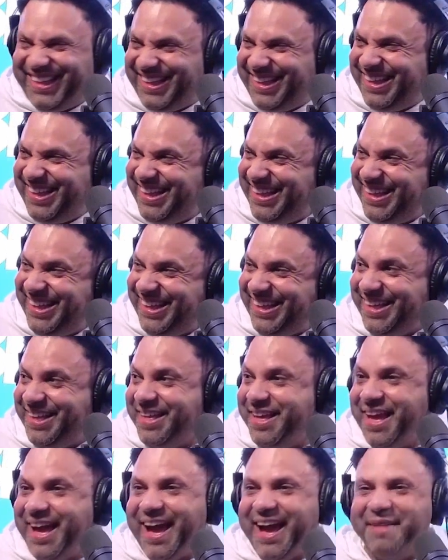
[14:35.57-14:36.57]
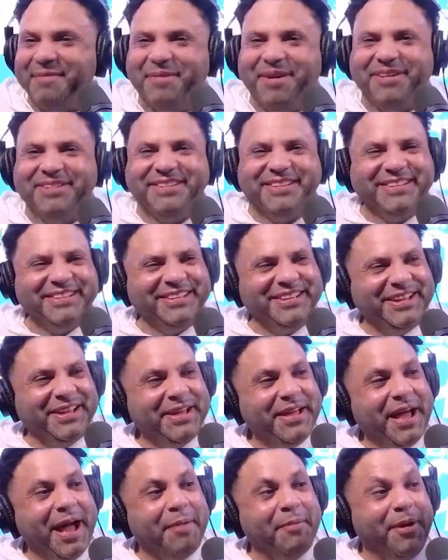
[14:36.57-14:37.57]
hold the belt. We hold, hold the
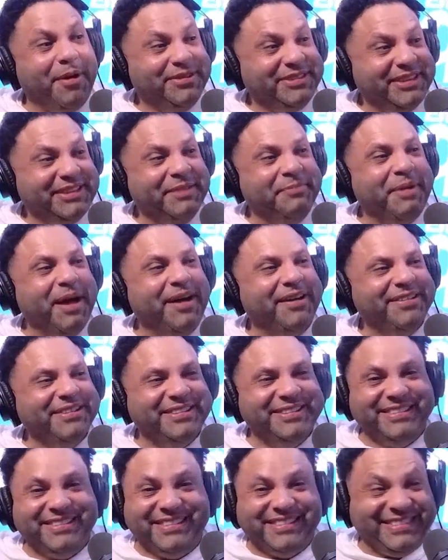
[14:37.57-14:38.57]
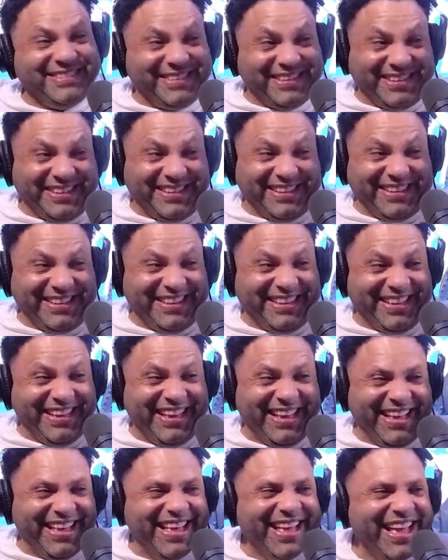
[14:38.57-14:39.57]
belt. I'm holding the belt.
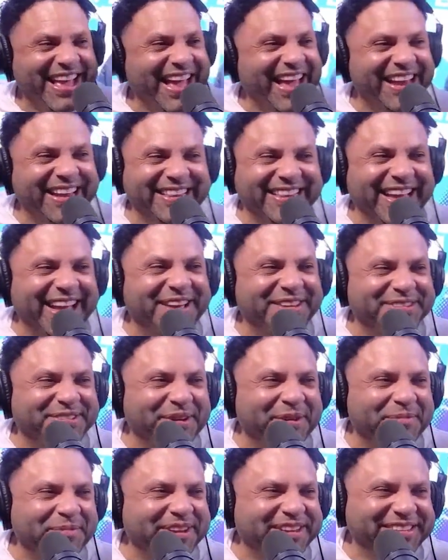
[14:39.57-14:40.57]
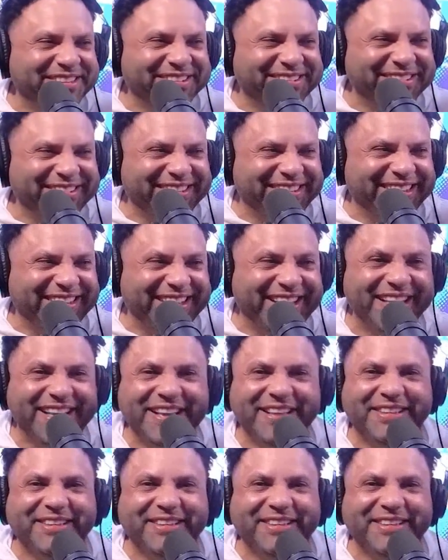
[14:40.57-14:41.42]
Anything else you want to said,